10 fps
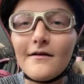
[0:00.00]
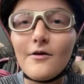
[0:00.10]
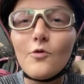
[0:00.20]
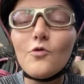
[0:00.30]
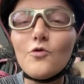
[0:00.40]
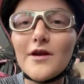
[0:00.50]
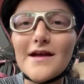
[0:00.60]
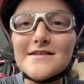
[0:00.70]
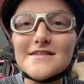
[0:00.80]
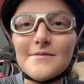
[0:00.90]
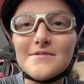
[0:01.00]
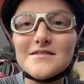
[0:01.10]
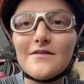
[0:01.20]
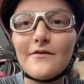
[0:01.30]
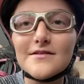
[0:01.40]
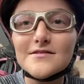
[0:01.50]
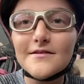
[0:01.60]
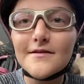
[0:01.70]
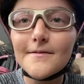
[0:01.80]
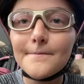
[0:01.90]
Ooh, nice A B C
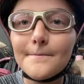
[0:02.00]
Eventer.